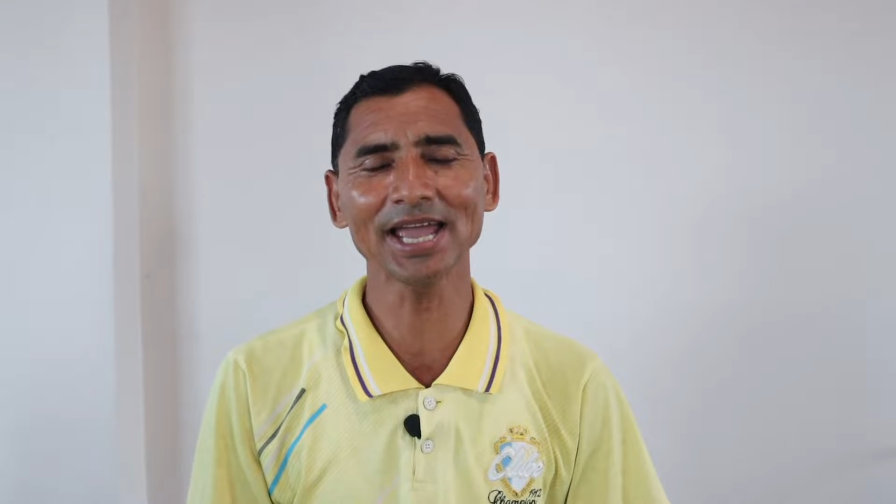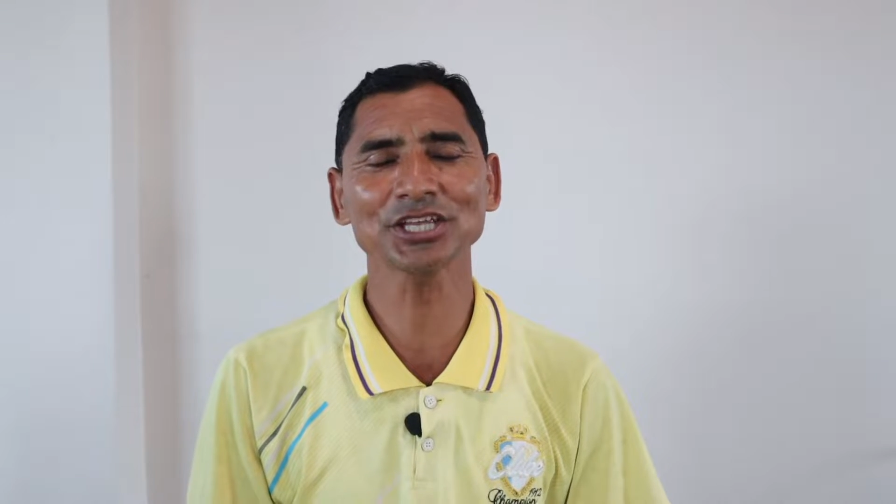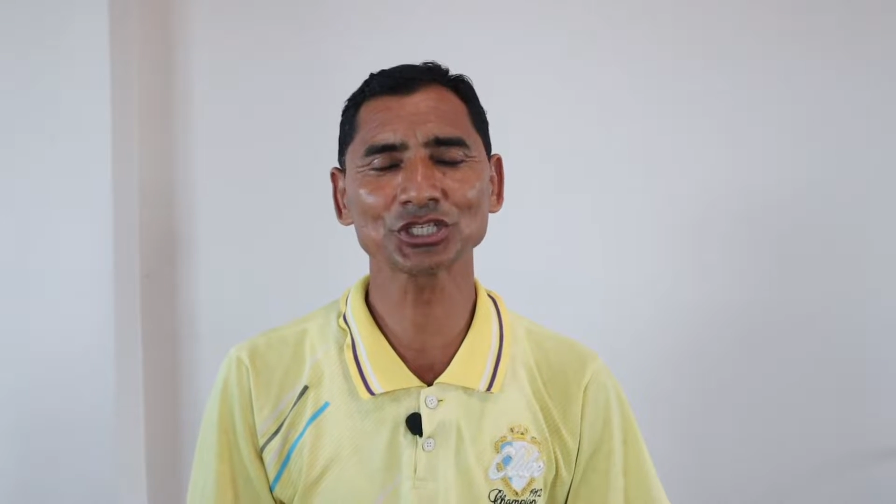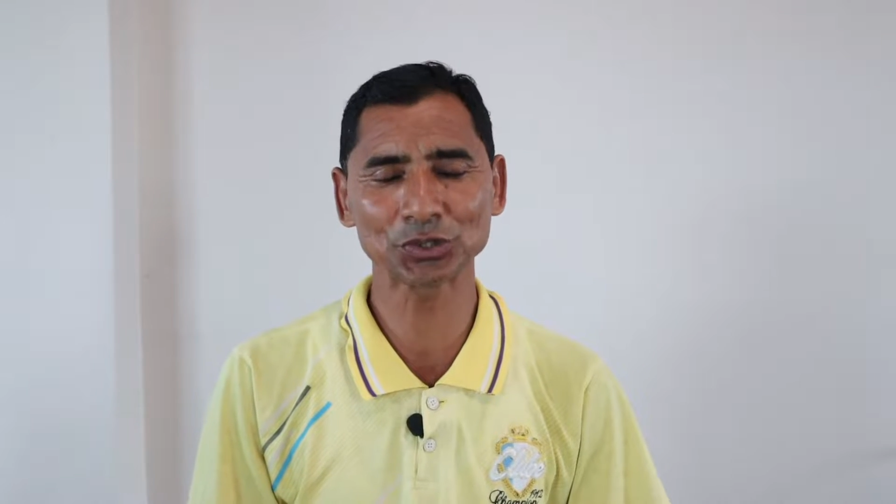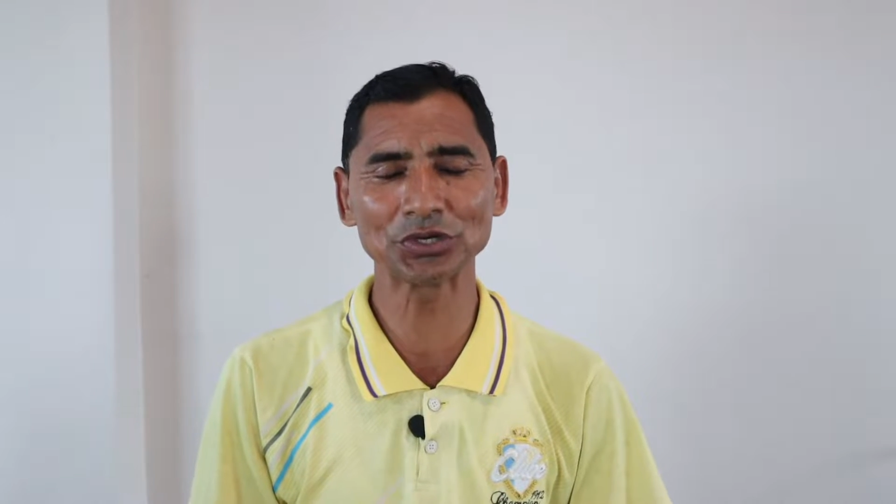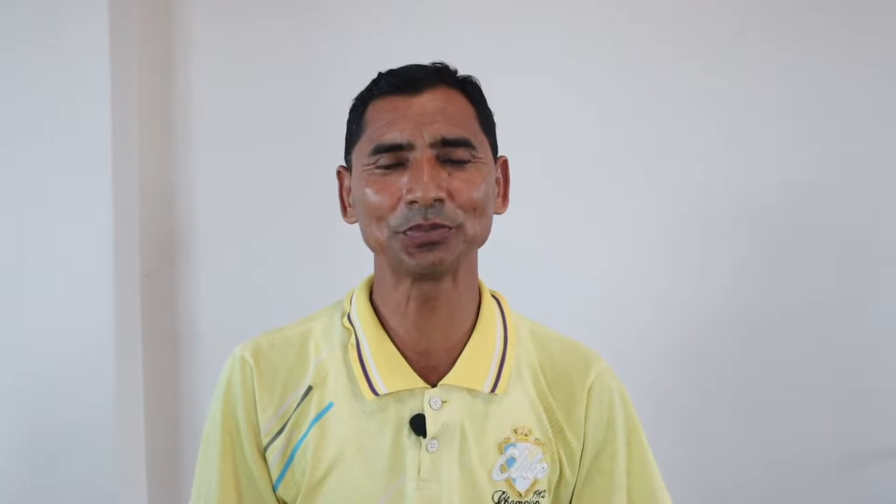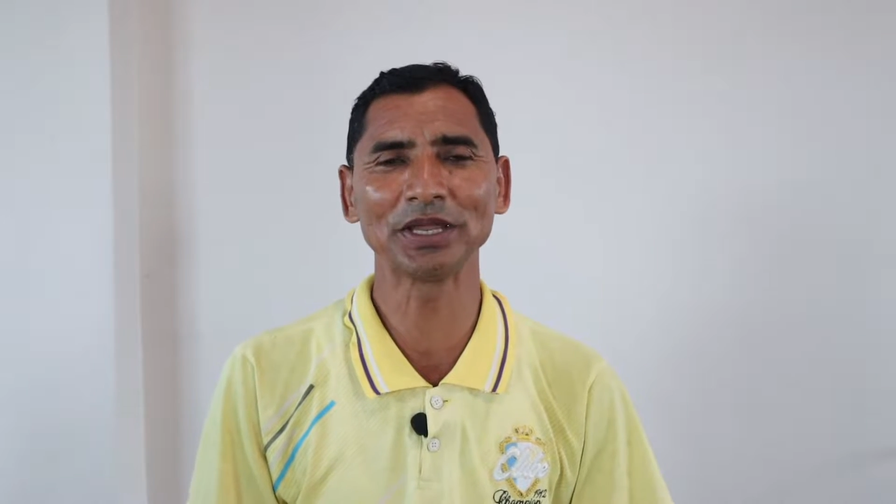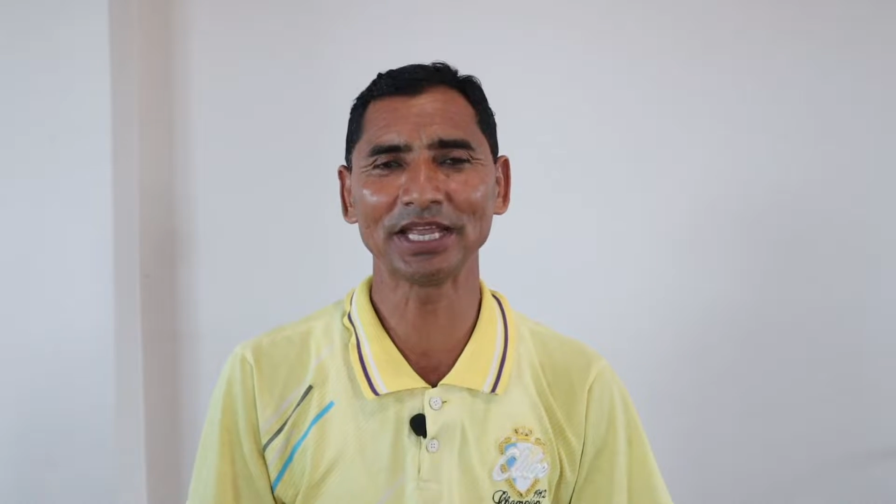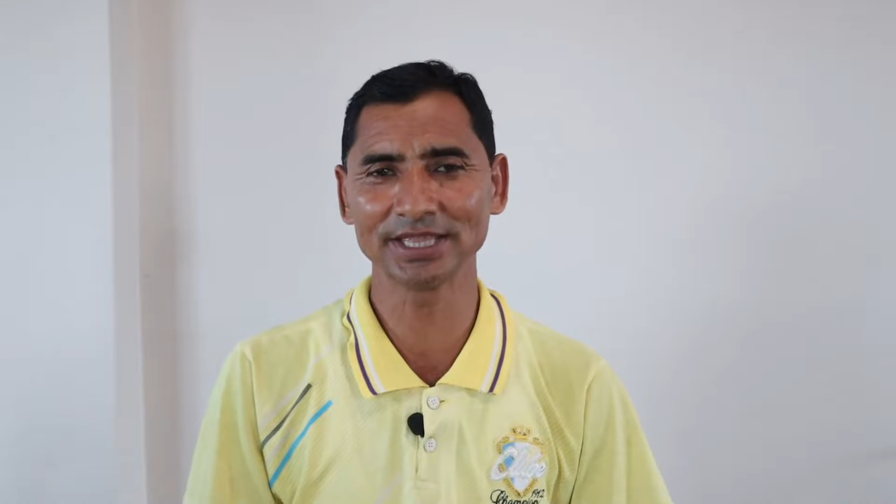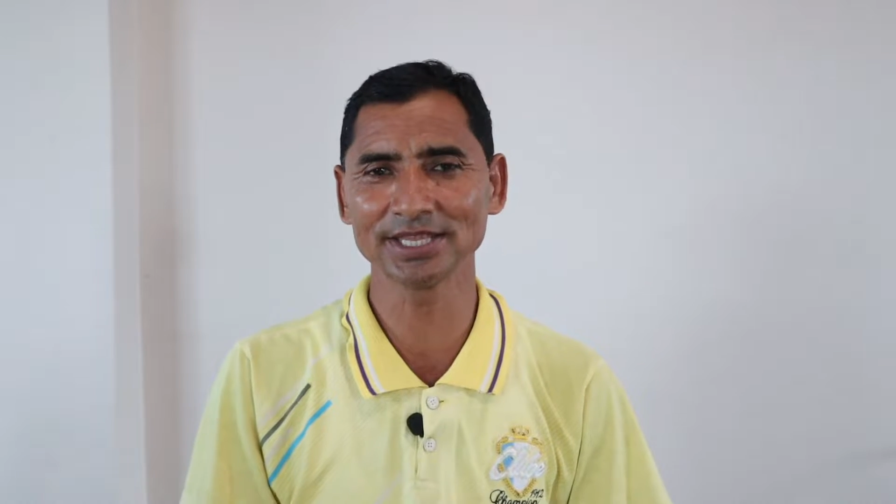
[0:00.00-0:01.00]
I should
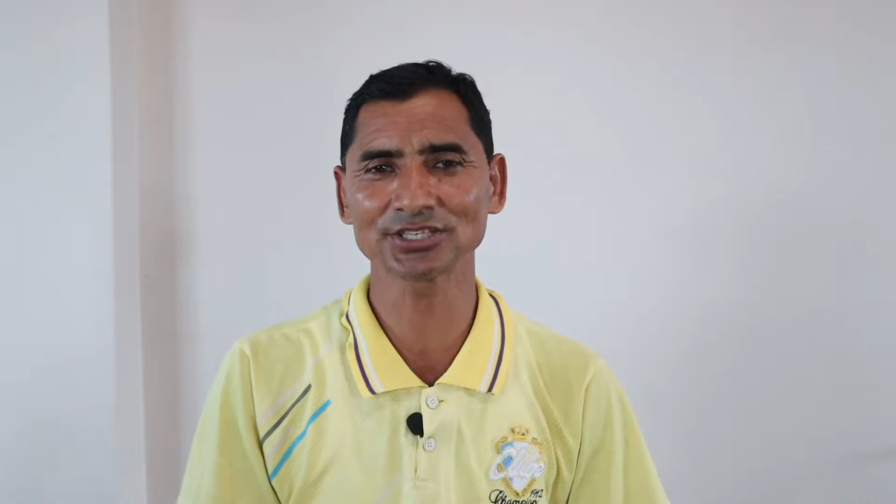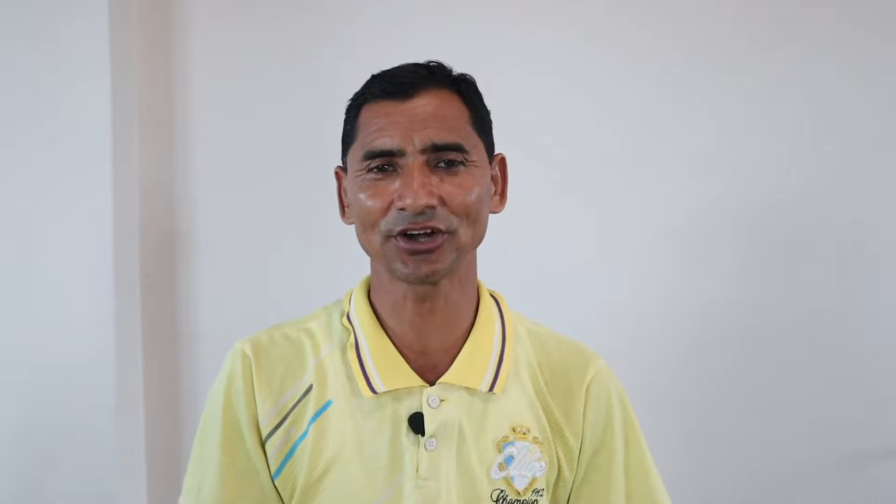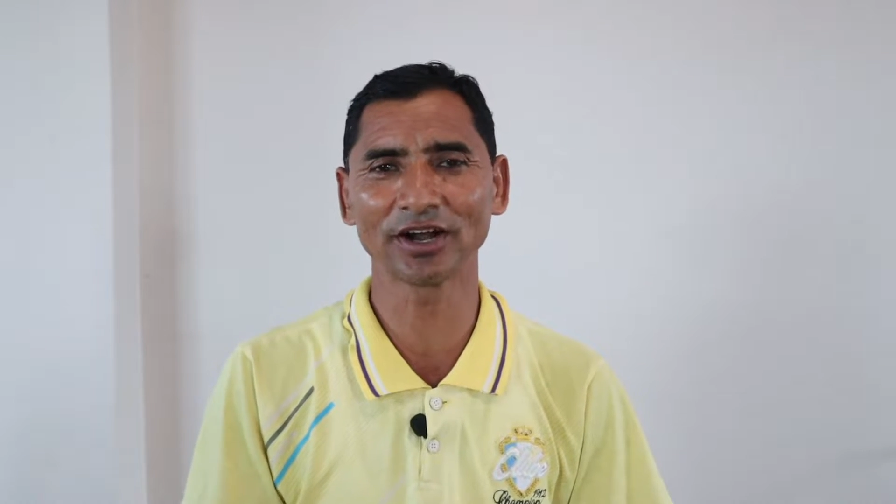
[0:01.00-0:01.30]
be in this